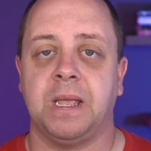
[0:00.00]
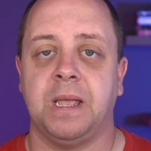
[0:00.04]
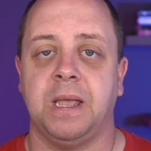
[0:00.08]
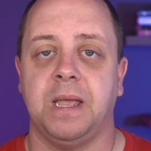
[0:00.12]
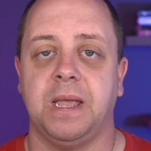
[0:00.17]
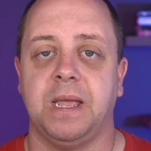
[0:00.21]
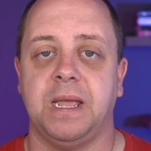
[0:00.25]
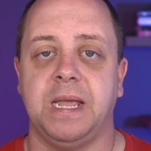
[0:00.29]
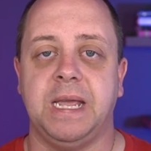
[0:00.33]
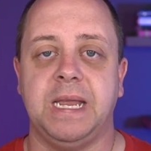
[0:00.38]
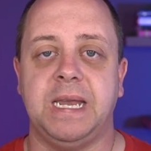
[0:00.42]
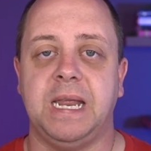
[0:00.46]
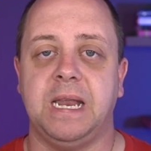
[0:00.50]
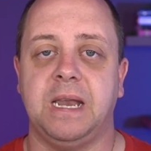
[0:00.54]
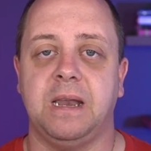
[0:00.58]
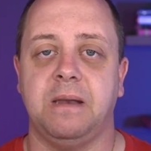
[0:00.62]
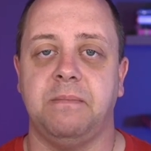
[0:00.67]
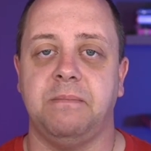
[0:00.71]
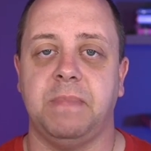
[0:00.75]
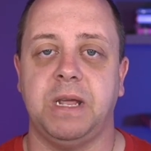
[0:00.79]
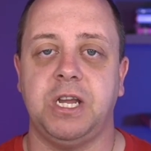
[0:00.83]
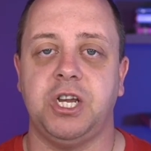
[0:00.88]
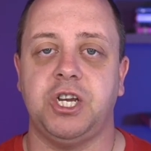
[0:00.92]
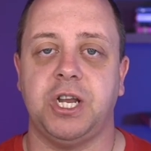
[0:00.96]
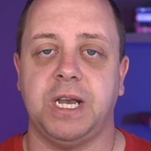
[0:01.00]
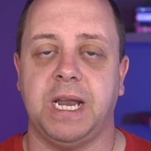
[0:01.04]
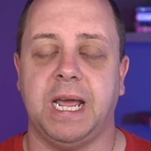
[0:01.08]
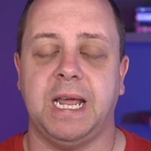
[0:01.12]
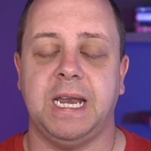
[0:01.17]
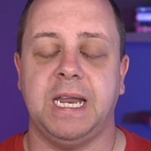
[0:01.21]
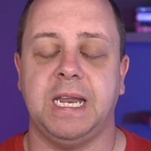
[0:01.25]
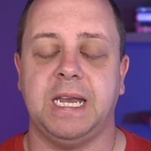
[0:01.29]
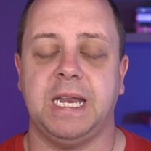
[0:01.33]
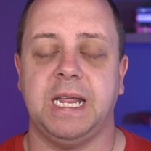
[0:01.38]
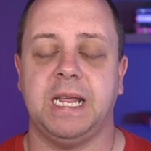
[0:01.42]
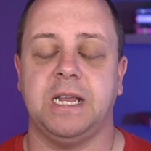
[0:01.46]
he didn't mention
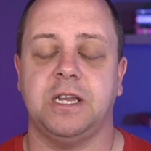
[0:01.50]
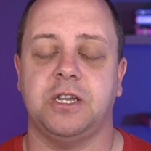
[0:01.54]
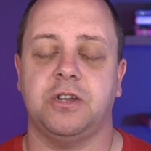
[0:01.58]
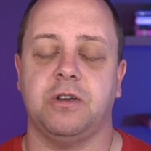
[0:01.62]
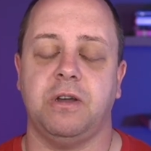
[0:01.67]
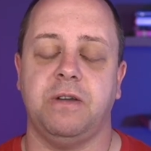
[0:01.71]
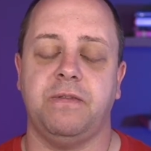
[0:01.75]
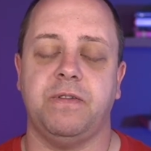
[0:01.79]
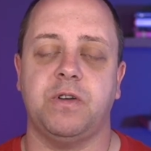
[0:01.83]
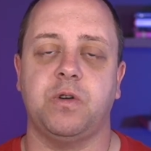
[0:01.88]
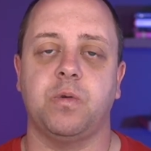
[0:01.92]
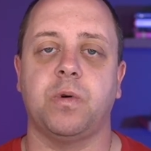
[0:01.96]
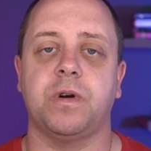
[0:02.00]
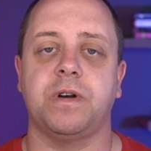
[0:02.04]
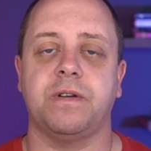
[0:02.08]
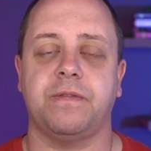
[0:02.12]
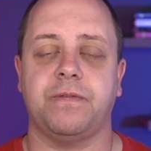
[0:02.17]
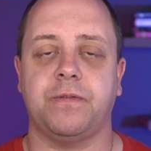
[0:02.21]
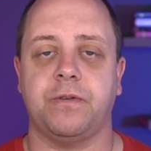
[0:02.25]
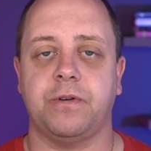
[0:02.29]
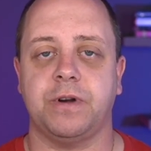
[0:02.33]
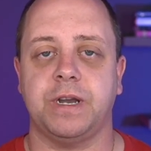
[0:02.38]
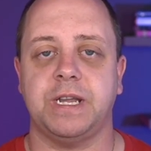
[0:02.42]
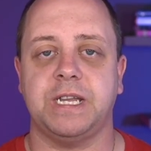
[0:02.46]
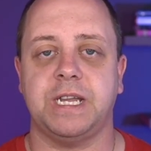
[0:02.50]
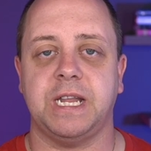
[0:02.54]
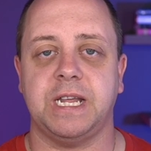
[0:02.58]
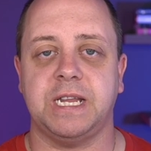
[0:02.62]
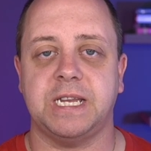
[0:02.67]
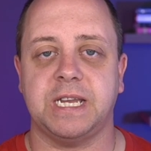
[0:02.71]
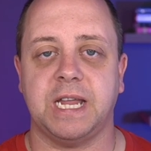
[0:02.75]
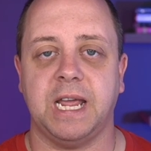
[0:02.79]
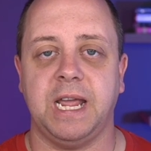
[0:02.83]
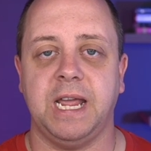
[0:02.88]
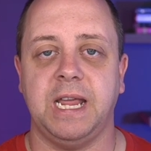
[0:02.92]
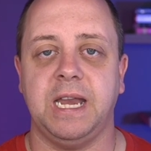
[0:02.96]
anything. So if it were the
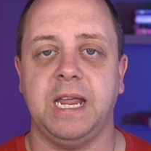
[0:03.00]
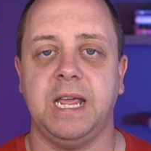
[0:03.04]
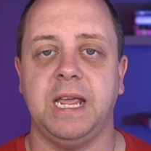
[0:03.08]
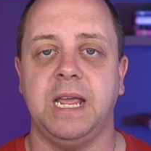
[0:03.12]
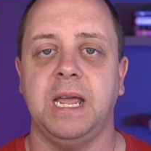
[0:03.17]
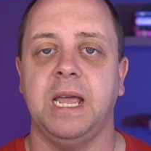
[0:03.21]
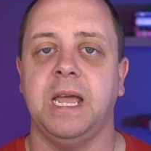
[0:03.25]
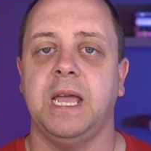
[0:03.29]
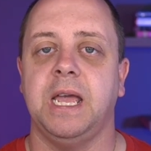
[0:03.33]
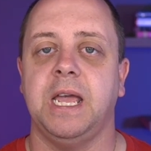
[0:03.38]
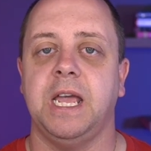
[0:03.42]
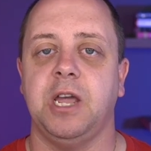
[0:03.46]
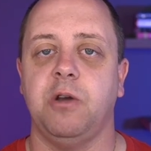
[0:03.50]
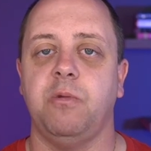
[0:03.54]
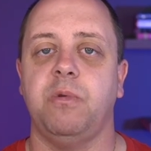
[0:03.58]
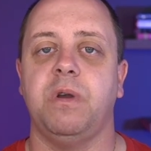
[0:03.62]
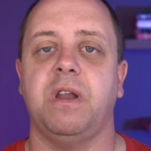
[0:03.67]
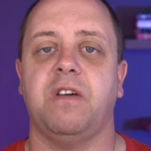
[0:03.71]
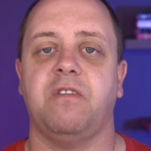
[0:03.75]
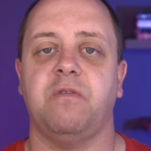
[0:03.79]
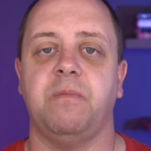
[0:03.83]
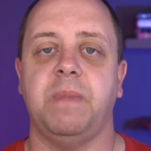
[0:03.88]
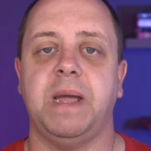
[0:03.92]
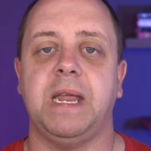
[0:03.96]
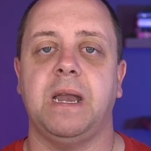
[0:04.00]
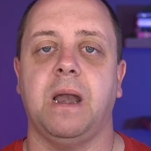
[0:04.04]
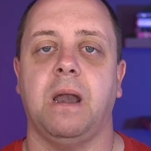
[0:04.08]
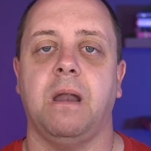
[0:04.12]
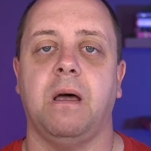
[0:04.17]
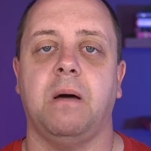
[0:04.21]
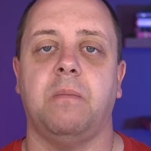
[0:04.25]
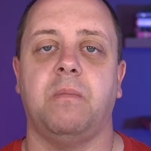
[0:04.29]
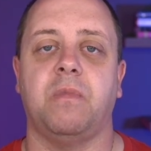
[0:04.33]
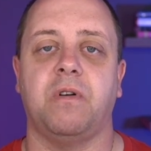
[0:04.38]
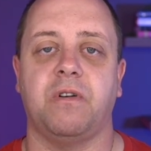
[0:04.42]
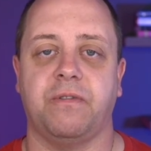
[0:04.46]
4680, he would have made a
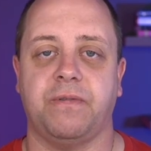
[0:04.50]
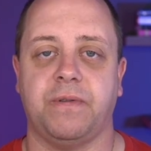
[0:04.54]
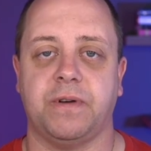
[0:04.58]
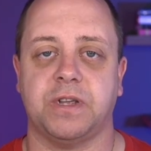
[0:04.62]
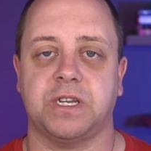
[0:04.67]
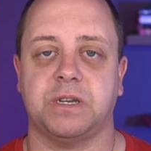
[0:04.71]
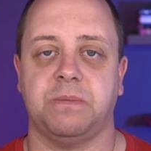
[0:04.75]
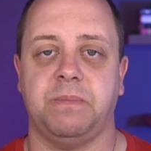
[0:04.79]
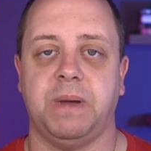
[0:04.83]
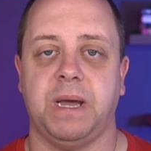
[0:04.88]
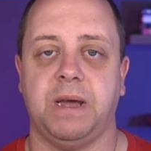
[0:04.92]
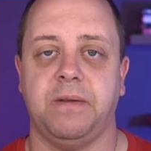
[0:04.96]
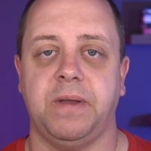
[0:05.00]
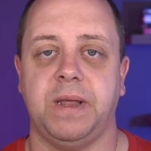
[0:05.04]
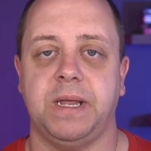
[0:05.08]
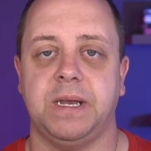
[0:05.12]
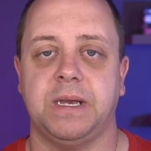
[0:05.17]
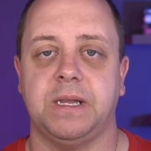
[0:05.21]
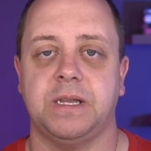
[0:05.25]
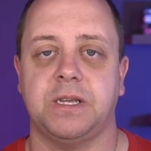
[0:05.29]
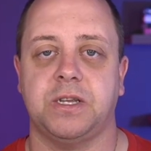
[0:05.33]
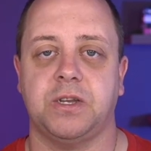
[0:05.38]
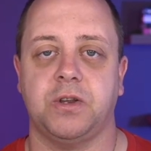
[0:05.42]
lot more fuss about it.